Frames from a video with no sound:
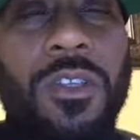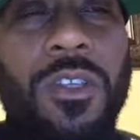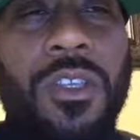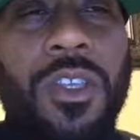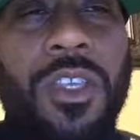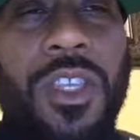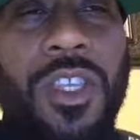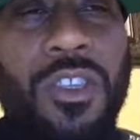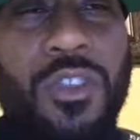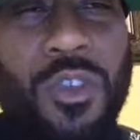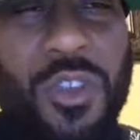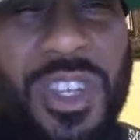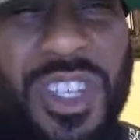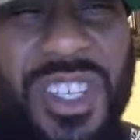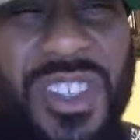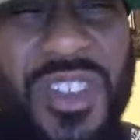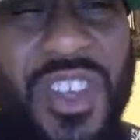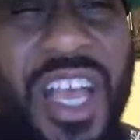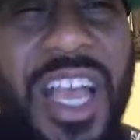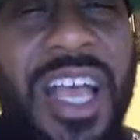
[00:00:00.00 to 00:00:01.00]
In your
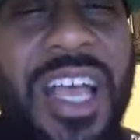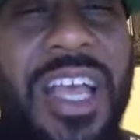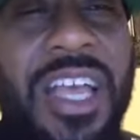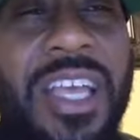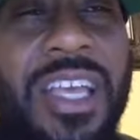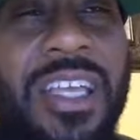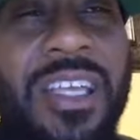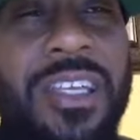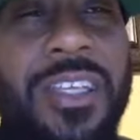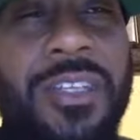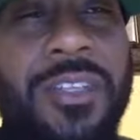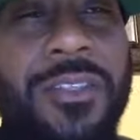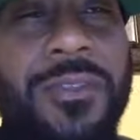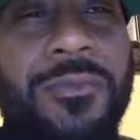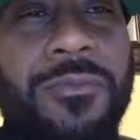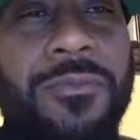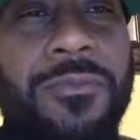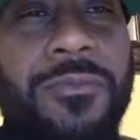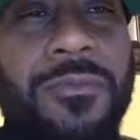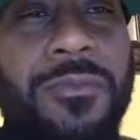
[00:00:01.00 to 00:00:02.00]
design
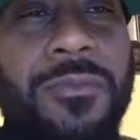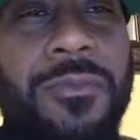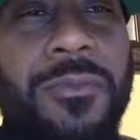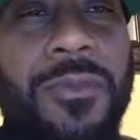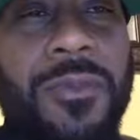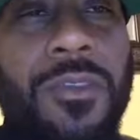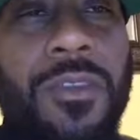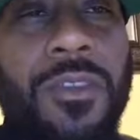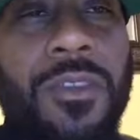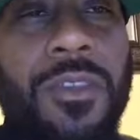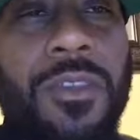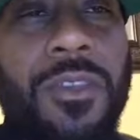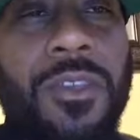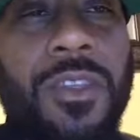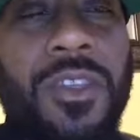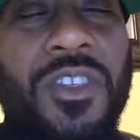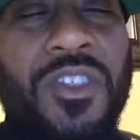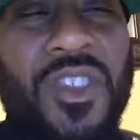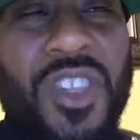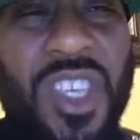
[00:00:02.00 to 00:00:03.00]

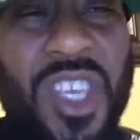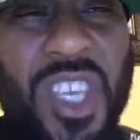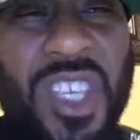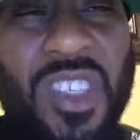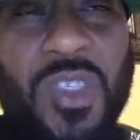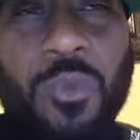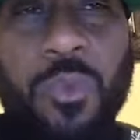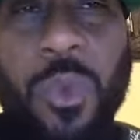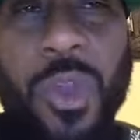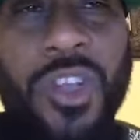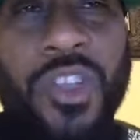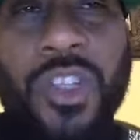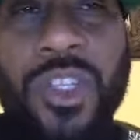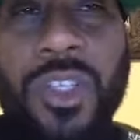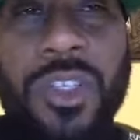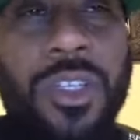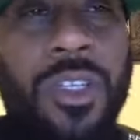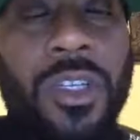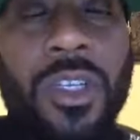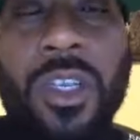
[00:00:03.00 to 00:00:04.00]
is the
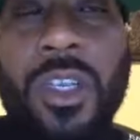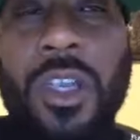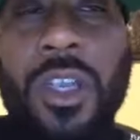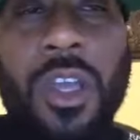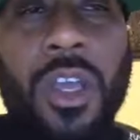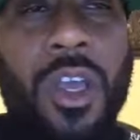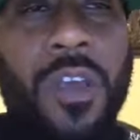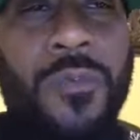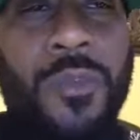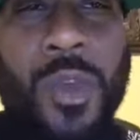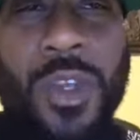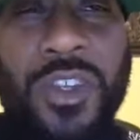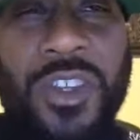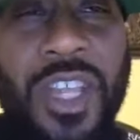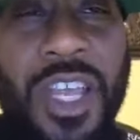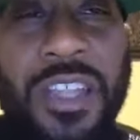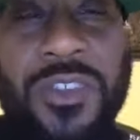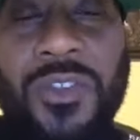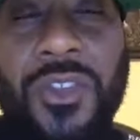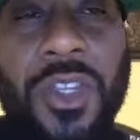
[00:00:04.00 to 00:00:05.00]
expression of your
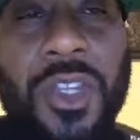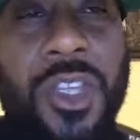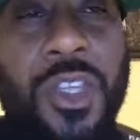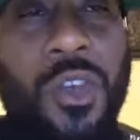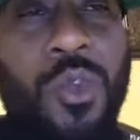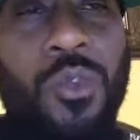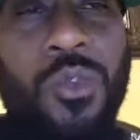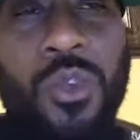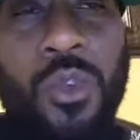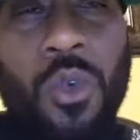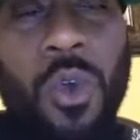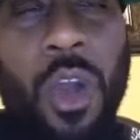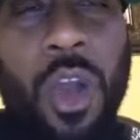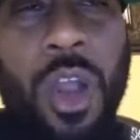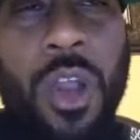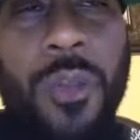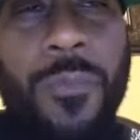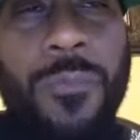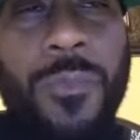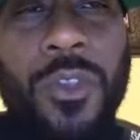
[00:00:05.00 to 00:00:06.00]
destiny, who you are.